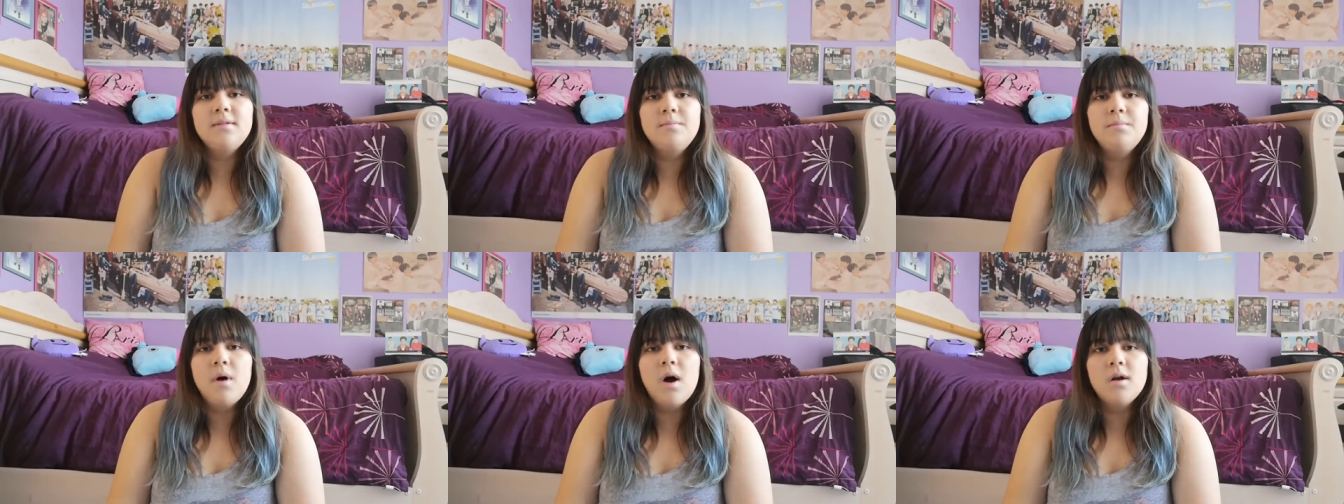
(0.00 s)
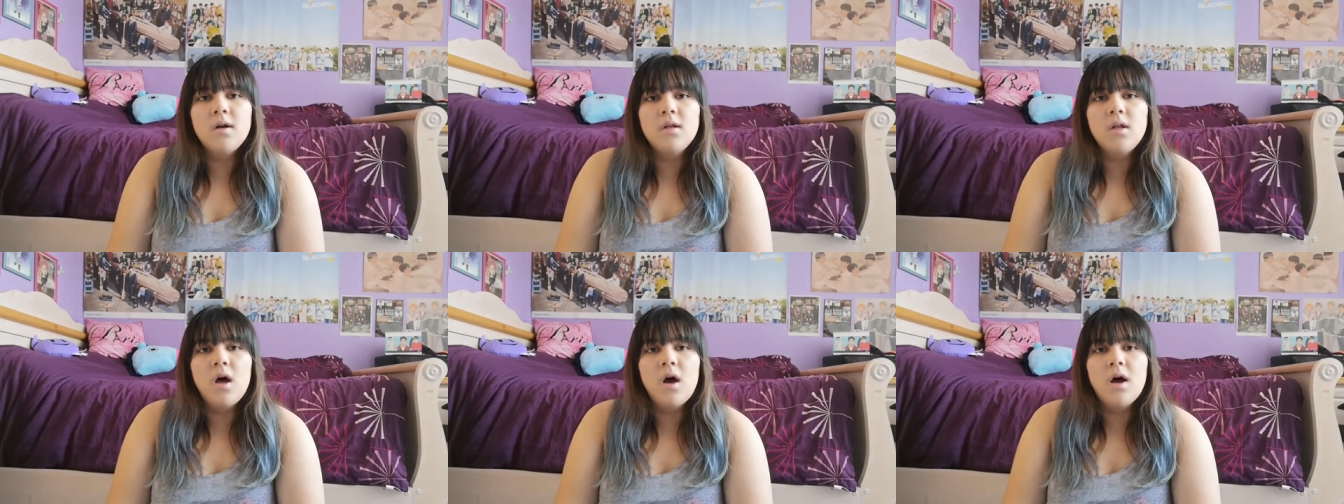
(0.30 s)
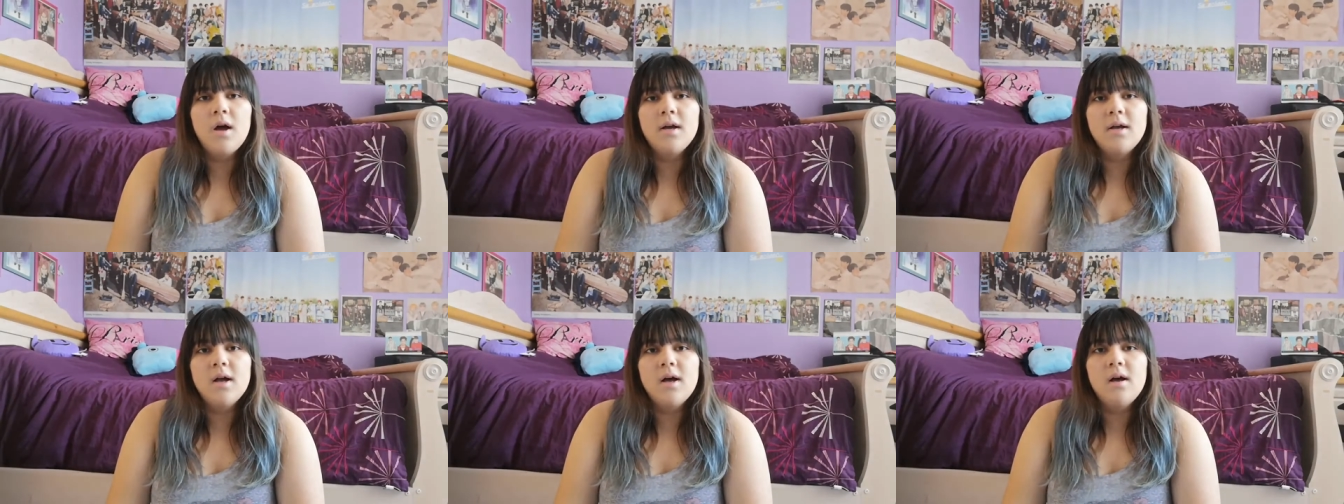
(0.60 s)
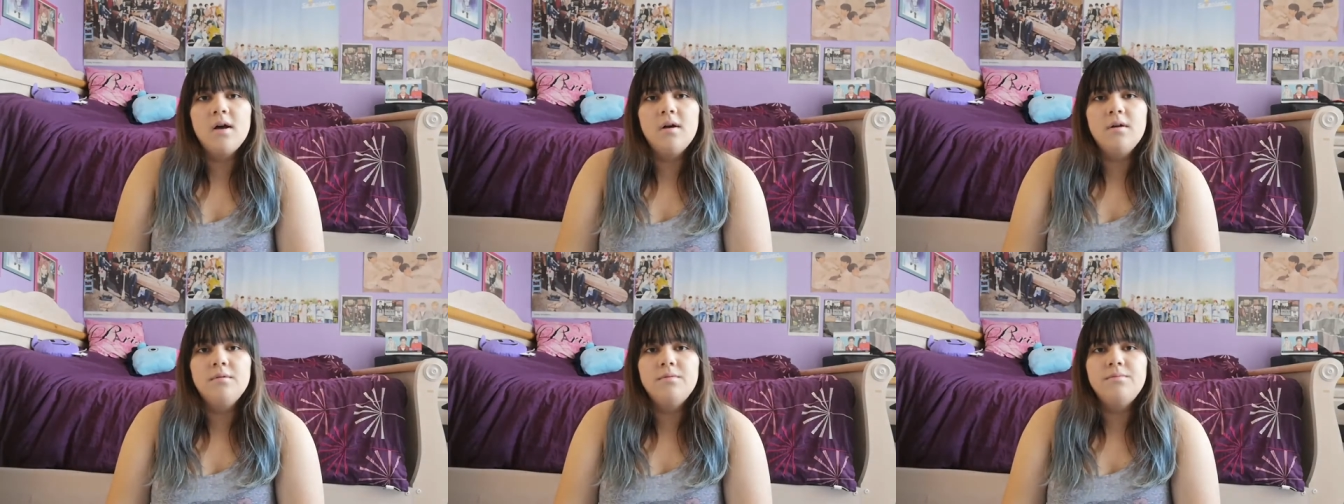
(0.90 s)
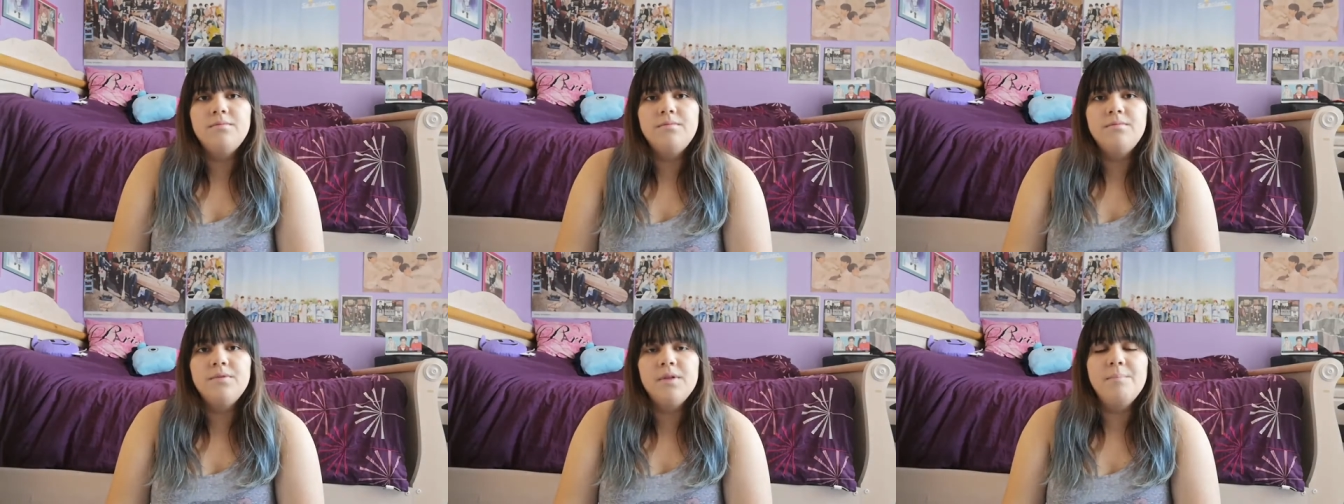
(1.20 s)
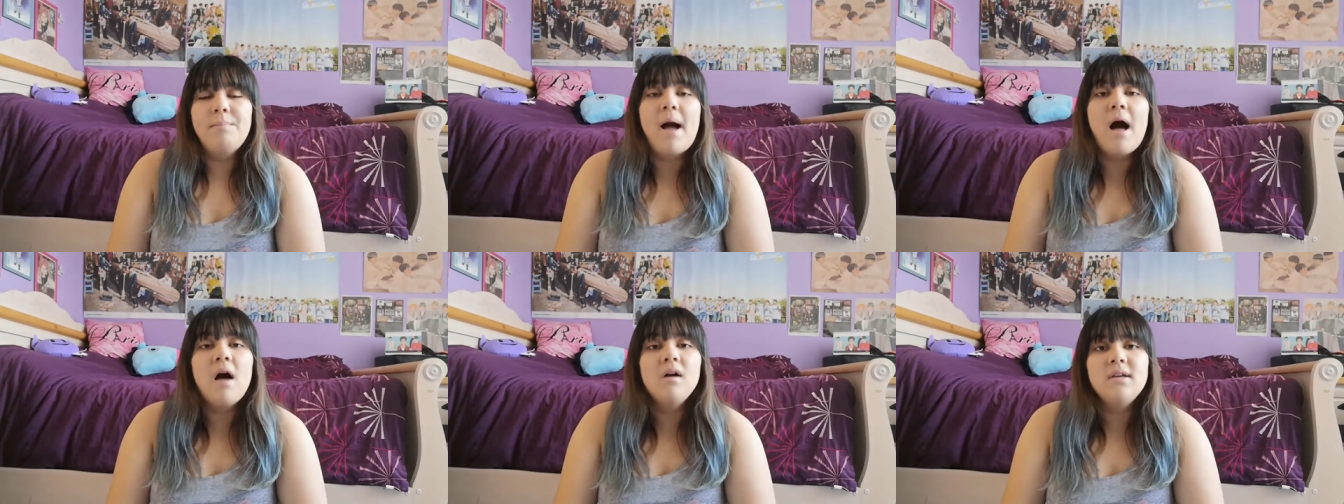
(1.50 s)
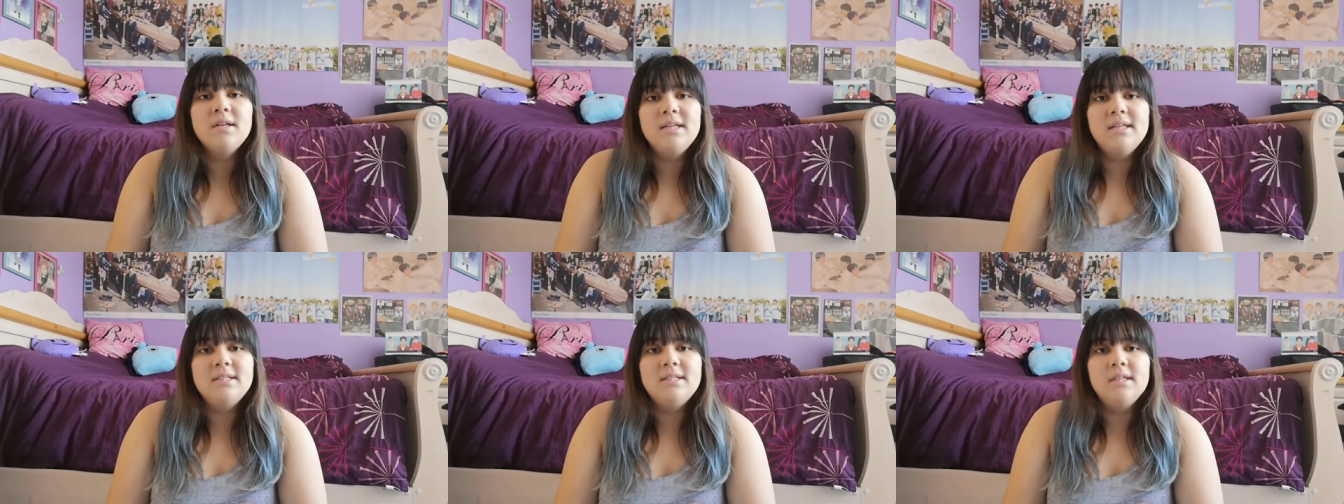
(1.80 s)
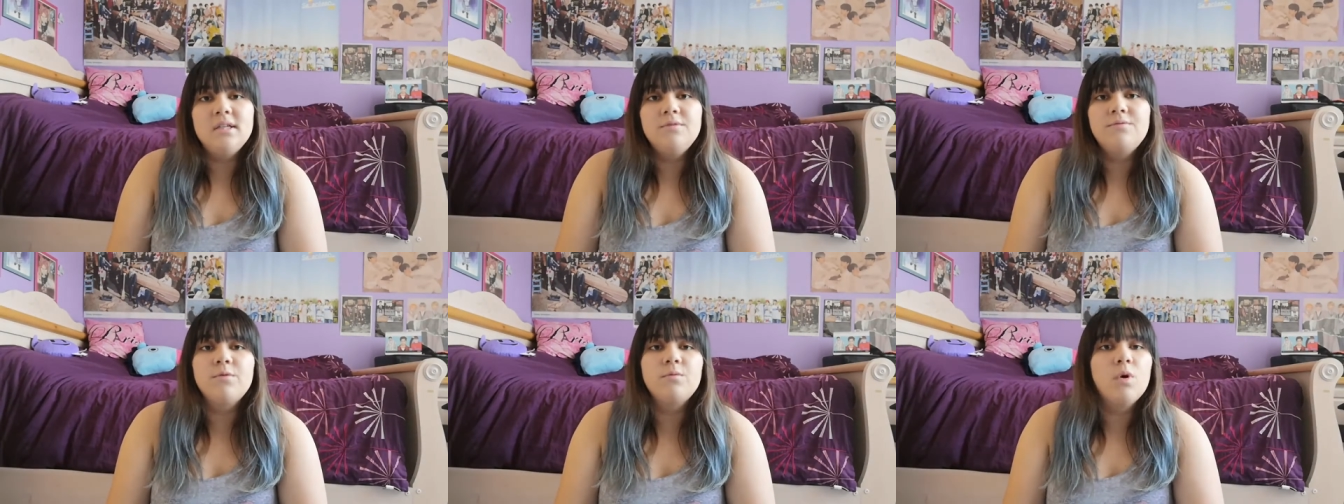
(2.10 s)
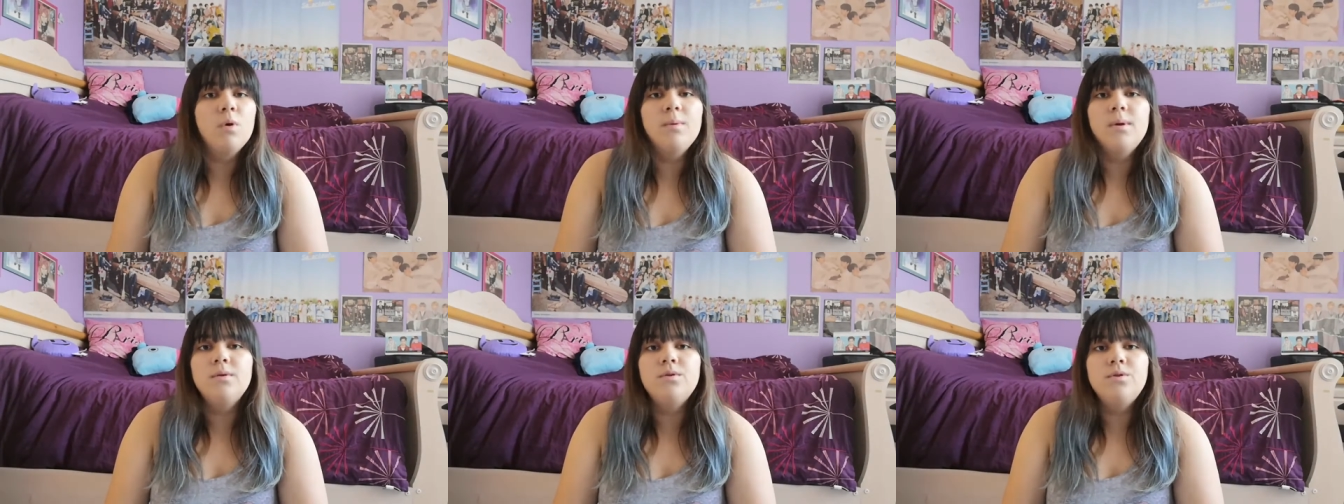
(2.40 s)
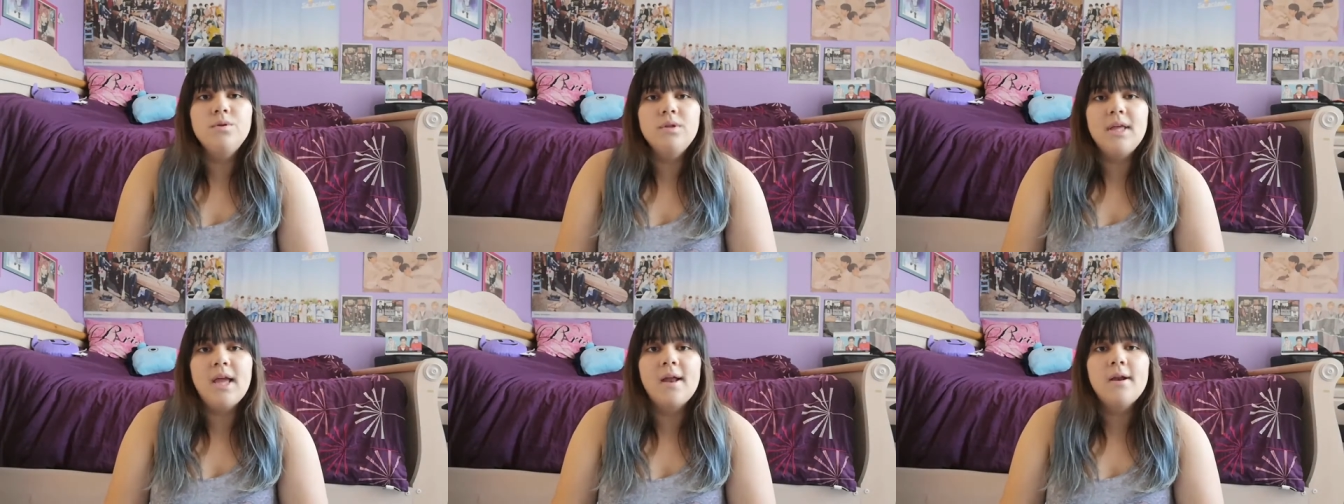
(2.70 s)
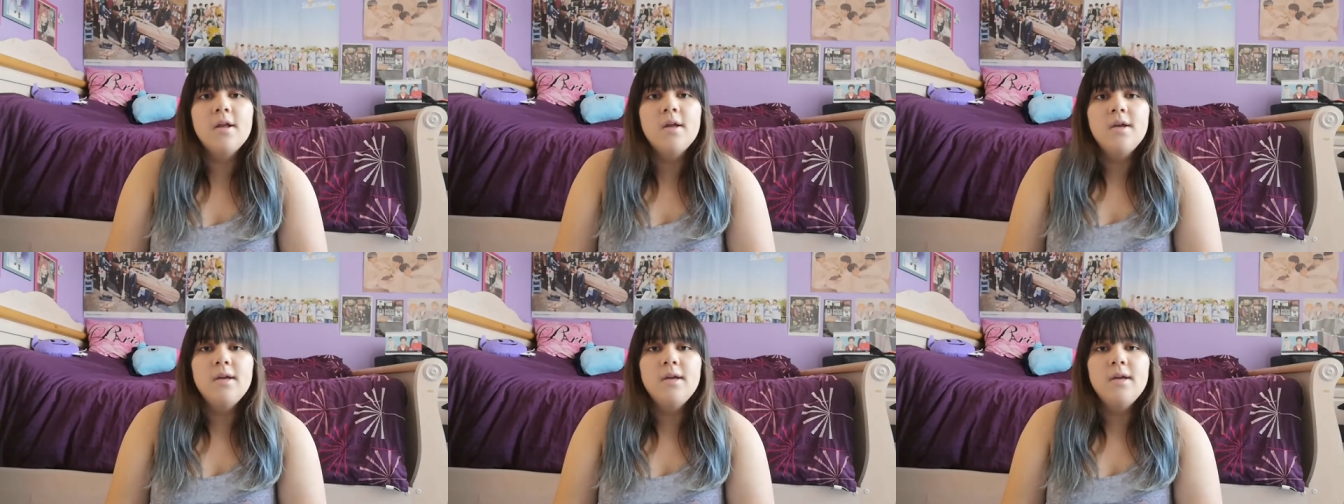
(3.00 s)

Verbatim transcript: monologue of the balcony scene for Romeo and Juliet.